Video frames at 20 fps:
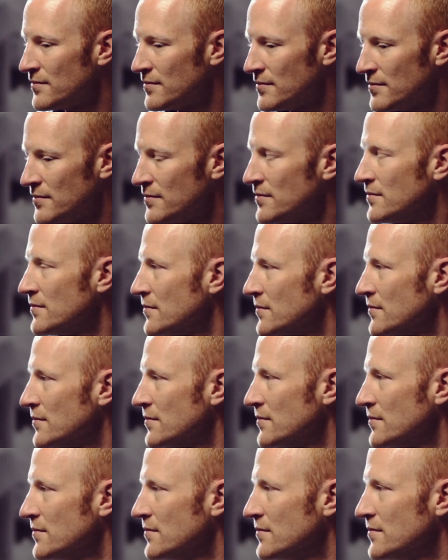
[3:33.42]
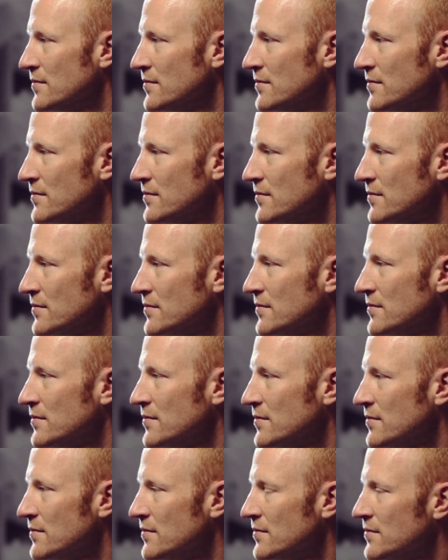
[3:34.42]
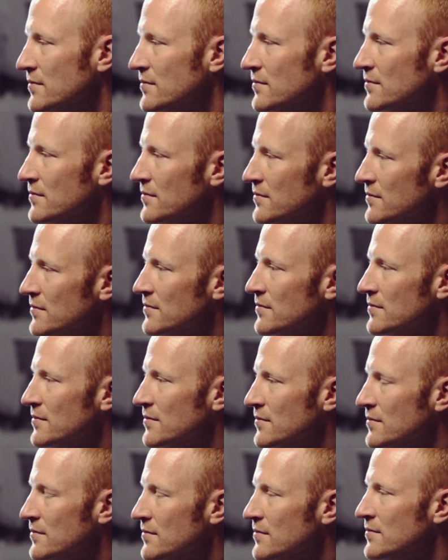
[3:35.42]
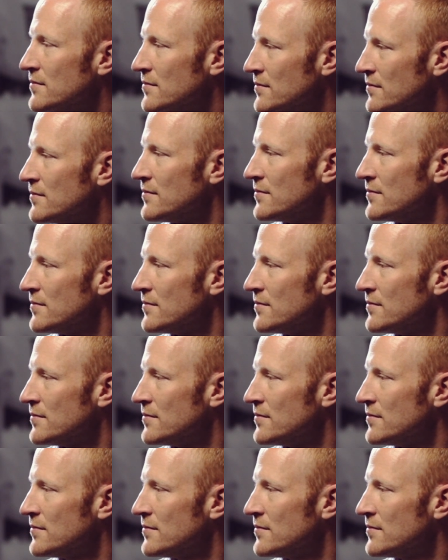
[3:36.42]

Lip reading: (silent)